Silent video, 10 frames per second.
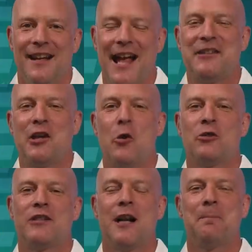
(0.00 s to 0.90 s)
Head
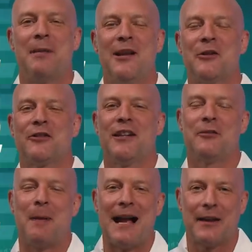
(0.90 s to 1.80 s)
coach Doug Pederson
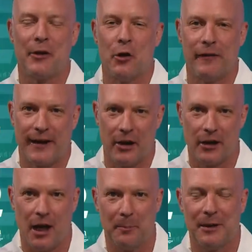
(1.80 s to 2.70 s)
is back at the
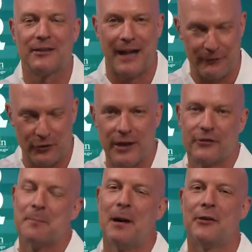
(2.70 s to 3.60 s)
NovaCare Complex after
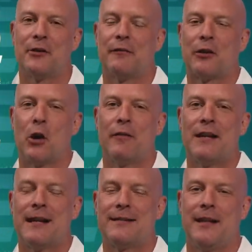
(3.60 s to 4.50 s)
testing positive for COVID
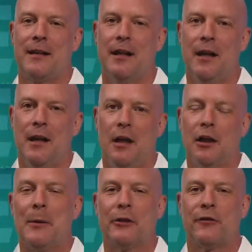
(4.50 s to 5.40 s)
nineteen.
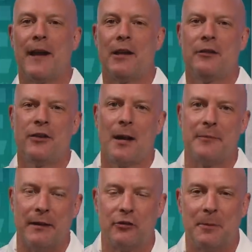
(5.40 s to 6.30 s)
Hello, Eagles fans. I'm
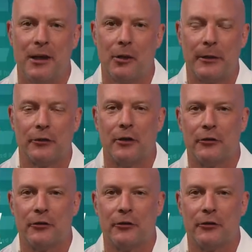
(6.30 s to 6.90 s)
Dave Spadaro, Eagles